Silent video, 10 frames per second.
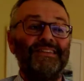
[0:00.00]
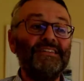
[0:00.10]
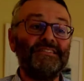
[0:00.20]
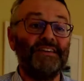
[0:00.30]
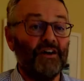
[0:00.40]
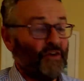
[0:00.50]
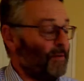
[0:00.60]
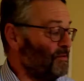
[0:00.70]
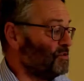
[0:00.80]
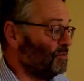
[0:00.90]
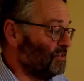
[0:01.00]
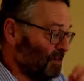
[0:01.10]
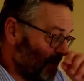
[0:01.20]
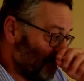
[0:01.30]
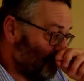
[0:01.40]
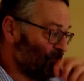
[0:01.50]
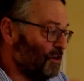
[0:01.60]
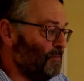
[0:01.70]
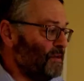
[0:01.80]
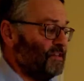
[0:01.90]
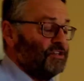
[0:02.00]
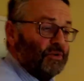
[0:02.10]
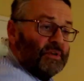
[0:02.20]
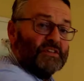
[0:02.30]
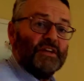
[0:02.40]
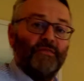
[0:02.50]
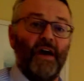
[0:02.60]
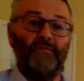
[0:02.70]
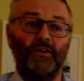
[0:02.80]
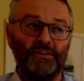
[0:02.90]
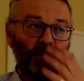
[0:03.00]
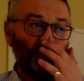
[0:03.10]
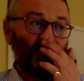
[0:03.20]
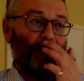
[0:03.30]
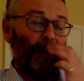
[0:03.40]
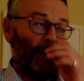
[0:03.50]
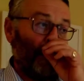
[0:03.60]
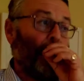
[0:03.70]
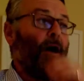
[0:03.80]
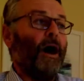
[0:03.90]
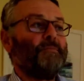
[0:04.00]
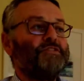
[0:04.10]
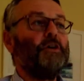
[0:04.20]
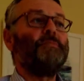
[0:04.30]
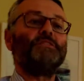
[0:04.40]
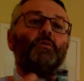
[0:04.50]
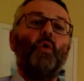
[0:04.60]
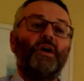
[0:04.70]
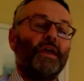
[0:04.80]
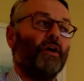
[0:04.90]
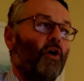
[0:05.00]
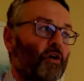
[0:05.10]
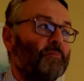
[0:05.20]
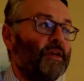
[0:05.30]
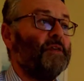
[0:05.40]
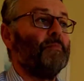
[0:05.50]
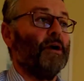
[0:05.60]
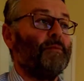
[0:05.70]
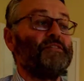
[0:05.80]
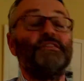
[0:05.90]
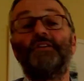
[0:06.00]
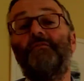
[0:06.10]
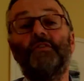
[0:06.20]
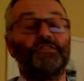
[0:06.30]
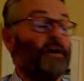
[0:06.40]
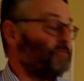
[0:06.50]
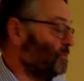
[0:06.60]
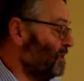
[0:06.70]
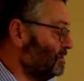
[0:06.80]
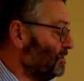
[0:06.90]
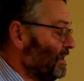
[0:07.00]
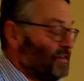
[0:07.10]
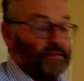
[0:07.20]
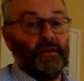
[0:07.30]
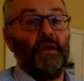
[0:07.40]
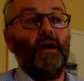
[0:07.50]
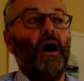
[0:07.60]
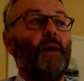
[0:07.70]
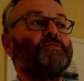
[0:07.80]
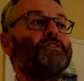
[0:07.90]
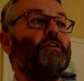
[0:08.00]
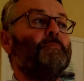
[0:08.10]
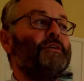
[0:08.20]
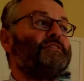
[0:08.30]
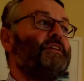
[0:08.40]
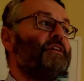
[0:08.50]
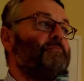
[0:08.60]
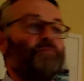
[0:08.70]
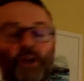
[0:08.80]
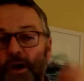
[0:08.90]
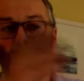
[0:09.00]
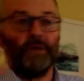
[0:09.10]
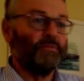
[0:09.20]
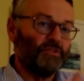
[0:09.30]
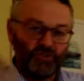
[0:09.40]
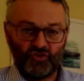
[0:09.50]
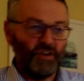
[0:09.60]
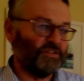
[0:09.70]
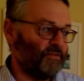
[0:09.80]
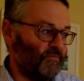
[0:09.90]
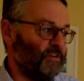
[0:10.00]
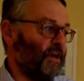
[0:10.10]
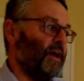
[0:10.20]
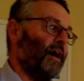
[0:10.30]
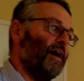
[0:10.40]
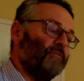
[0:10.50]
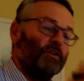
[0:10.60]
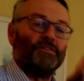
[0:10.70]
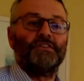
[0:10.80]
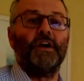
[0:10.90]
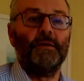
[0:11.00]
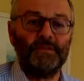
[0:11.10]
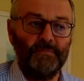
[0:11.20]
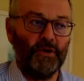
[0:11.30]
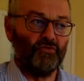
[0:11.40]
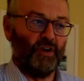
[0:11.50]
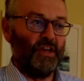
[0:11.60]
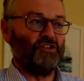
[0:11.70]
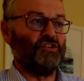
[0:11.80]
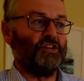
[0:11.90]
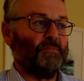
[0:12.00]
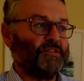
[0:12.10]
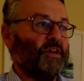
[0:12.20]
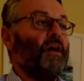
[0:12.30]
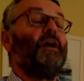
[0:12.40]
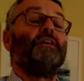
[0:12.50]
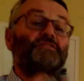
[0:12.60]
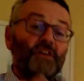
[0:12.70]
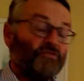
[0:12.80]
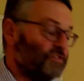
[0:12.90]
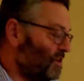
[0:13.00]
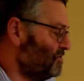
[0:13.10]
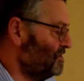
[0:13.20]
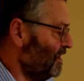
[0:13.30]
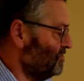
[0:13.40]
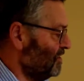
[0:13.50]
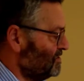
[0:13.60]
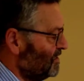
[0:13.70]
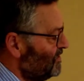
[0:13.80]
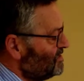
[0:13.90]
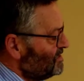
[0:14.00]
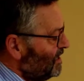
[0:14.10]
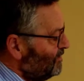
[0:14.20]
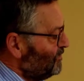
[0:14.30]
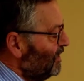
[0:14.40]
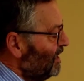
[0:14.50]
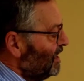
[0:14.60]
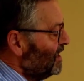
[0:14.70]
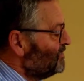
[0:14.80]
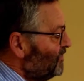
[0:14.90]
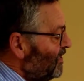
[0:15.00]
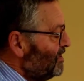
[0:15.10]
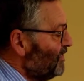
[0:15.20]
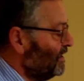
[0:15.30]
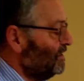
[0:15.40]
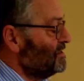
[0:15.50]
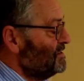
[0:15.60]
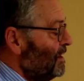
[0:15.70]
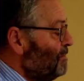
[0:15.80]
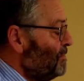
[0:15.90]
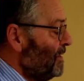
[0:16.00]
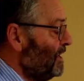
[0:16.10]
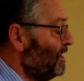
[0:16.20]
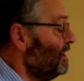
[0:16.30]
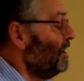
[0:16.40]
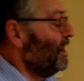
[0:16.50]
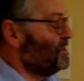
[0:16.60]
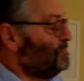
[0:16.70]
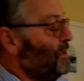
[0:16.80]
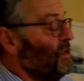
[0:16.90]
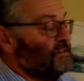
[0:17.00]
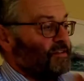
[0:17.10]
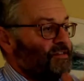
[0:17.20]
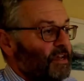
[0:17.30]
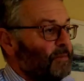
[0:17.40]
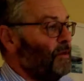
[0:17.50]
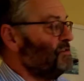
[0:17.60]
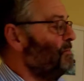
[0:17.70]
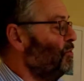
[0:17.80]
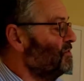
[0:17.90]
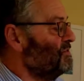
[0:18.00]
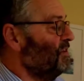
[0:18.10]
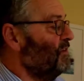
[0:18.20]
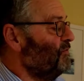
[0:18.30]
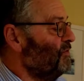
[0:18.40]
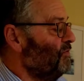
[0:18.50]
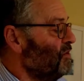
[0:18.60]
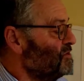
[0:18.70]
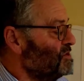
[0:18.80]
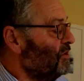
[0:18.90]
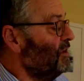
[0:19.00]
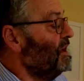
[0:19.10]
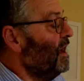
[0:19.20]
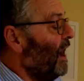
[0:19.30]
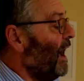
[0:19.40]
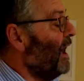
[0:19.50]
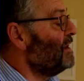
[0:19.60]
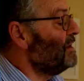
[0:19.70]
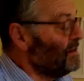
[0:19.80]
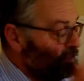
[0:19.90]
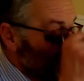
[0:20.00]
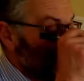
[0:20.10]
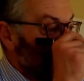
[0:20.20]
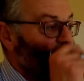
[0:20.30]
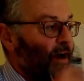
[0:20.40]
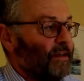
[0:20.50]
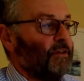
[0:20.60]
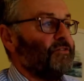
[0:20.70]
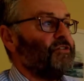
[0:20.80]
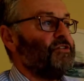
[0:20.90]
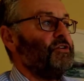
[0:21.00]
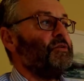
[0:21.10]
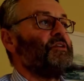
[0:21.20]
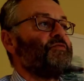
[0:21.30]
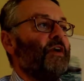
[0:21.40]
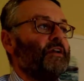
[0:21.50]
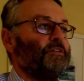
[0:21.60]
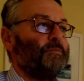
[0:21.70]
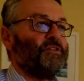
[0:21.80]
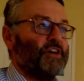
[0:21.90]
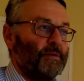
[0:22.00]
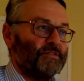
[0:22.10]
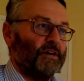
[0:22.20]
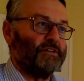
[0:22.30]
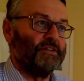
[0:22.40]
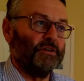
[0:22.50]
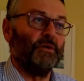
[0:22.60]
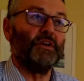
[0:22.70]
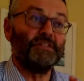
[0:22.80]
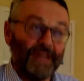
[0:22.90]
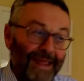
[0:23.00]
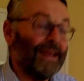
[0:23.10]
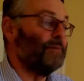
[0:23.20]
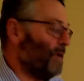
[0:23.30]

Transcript: this stuff happens all the time. I'm so busy doing stuff, I haven't got time to plan. I'm so busy working in my business, I haven't got time to work on it. I'm so busy coping with the stress of every day, I haven't got time to build relationships, etc., etc., etc. So this stuff is very vital. It's number B. It's B. It's the second most important stuff to focus on, and it is vital to do, and it's vital to put time aside to do on a daily